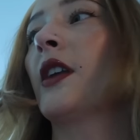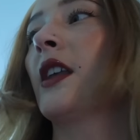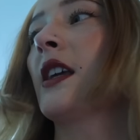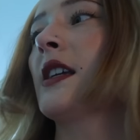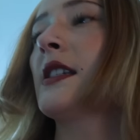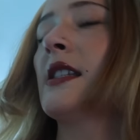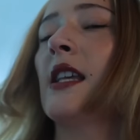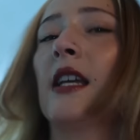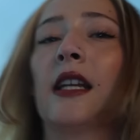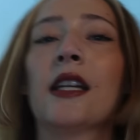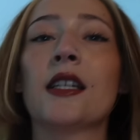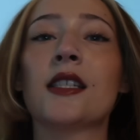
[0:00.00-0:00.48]
really
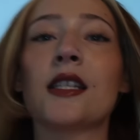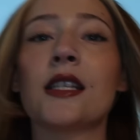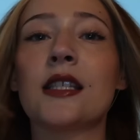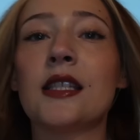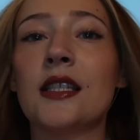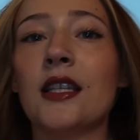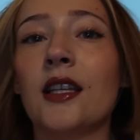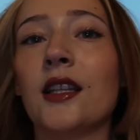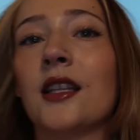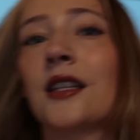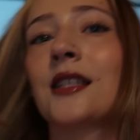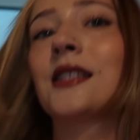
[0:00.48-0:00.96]
excited to
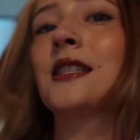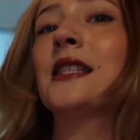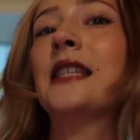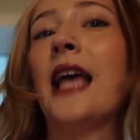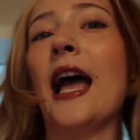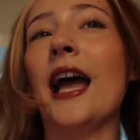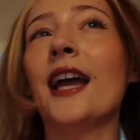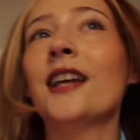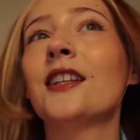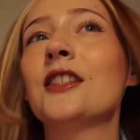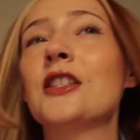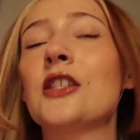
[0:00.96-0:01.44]
see the
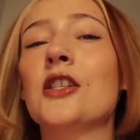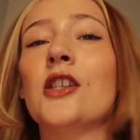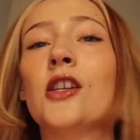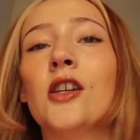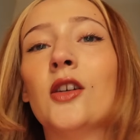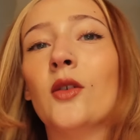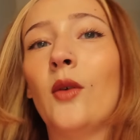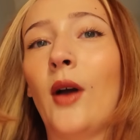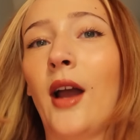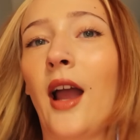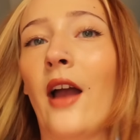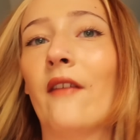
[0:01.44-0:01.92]
set
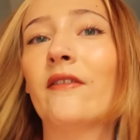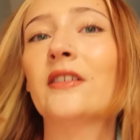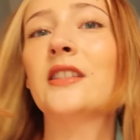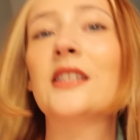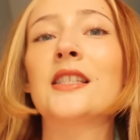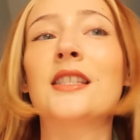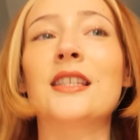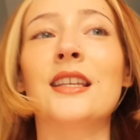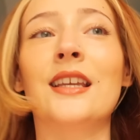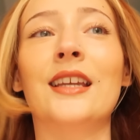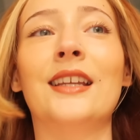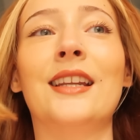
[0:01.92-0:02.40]
too. I
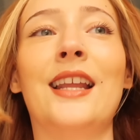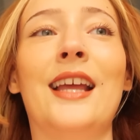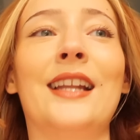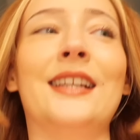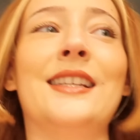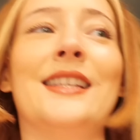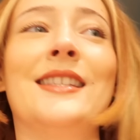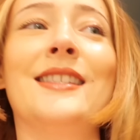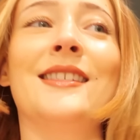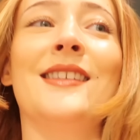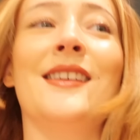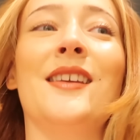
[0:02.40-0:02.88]
haven't seen
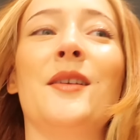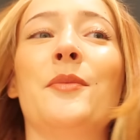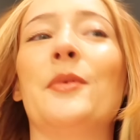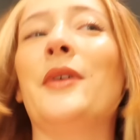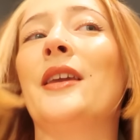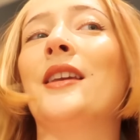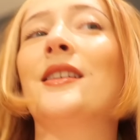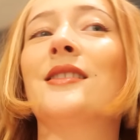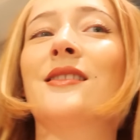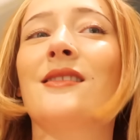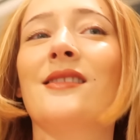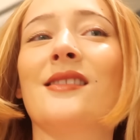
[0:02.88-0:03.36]
any sneak
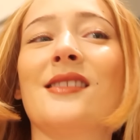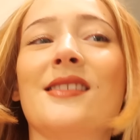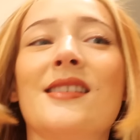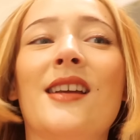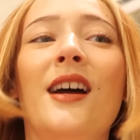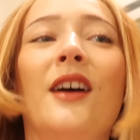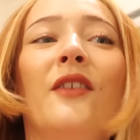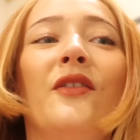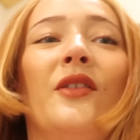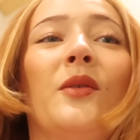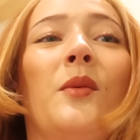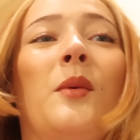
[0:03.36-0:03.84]
peeks and
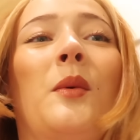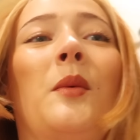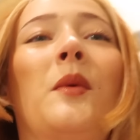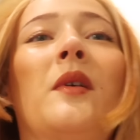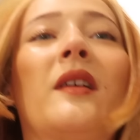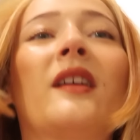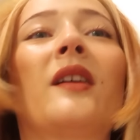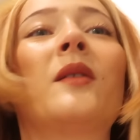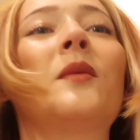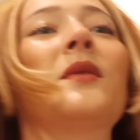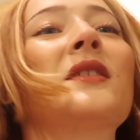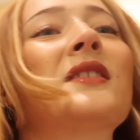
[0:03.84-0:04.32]
stuff and we're
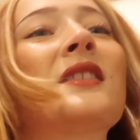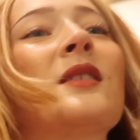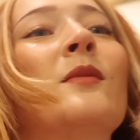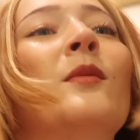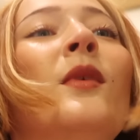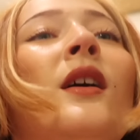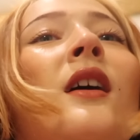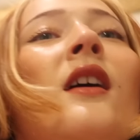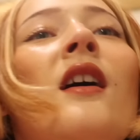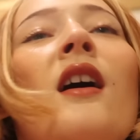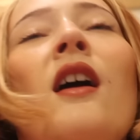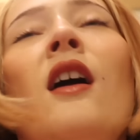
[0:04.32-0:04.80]
working with
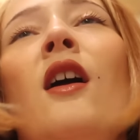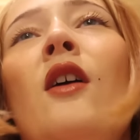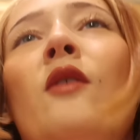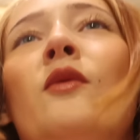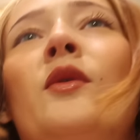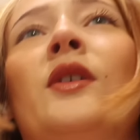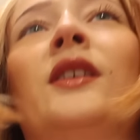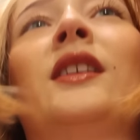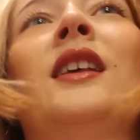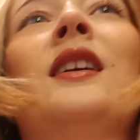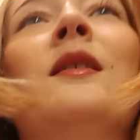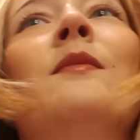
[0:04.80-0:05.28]
some
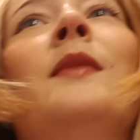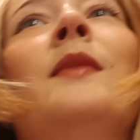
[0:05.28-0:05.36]
really